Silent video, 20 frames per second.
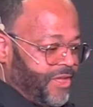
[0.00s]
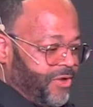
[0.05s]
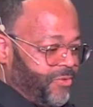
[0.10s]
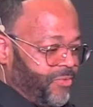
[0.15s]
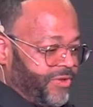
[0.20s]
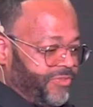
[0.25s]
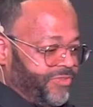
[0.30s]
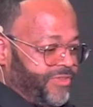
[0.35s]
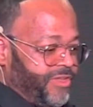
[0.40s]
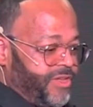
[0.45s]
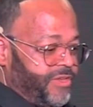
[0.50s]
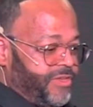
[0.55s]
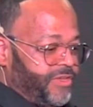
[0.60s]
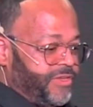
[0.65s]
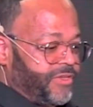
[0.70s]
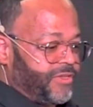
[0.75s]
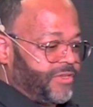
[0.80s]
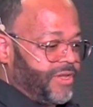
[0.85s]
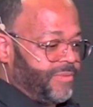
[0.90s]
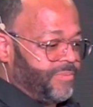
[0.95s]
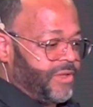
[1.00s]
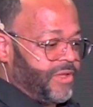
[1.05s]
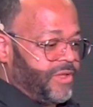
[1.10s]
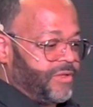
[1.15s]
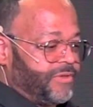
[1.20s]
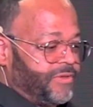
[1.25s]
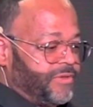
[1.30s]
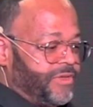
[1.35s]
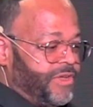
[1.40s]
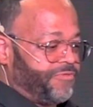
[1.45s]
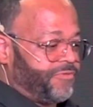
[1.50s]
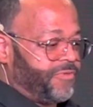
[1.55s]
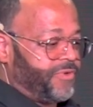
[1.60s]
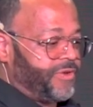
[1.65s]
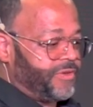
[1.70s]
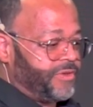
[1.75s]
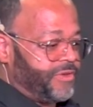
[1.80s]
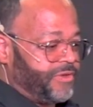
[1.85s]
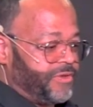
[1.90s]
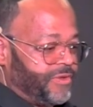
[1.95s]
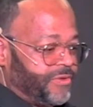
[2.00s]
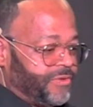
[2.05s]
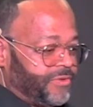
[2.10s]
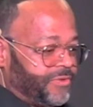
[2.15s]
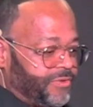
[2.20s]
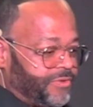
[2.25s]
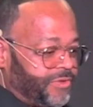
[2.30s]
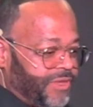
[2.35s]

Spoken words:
I want to teach you something else different, you know,